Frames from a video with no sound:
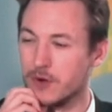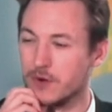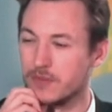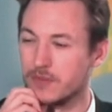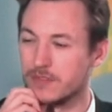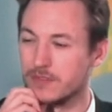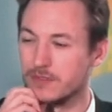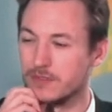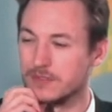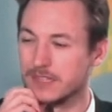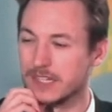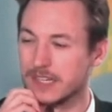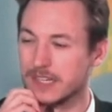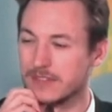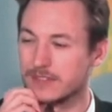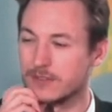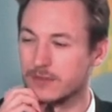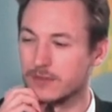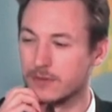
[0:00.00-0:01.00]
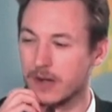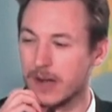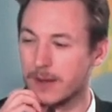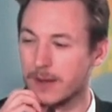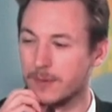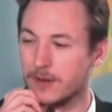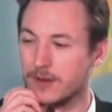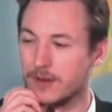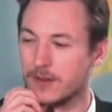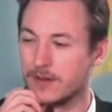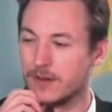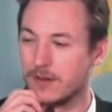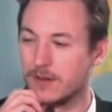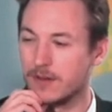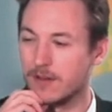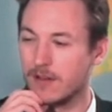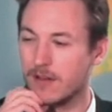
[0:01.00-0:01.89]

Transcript: both losing at Scrabble.